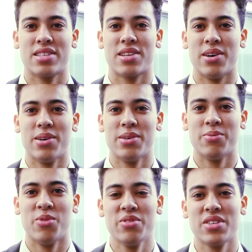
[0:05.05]
So
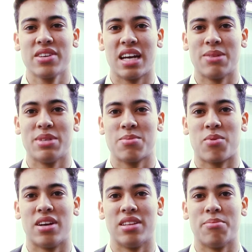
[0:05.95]
Walthamstow Academy has
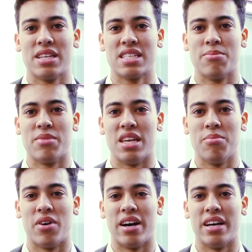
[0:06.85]
brought out the best in me
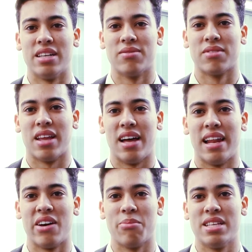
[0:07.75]
by
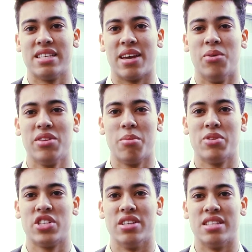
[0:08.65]
allowing me to get all the
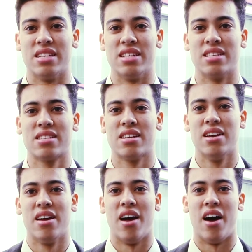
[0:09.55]
opportunities
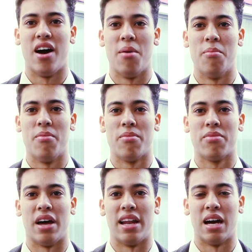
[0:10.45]
that